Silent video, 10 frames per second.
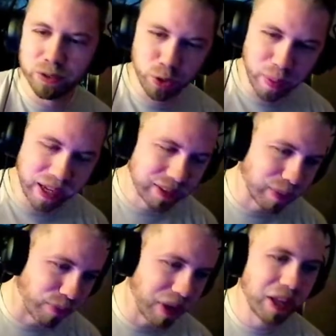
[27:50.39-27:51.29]
You make
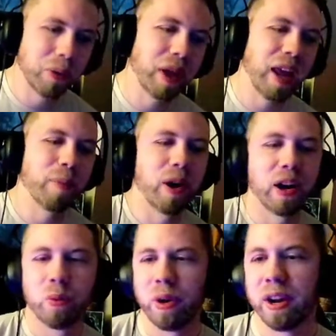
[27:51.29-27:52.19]
some video game
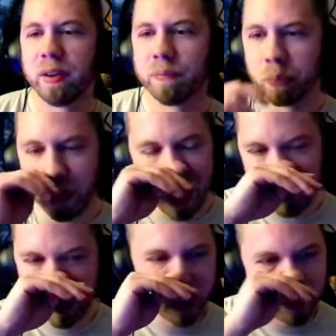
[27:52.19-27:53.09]
hardware and
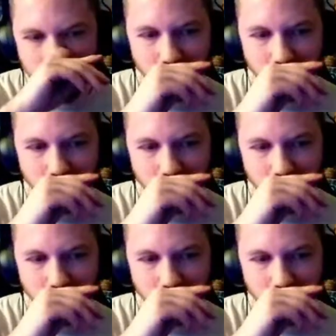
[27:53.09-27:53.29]
we're going to,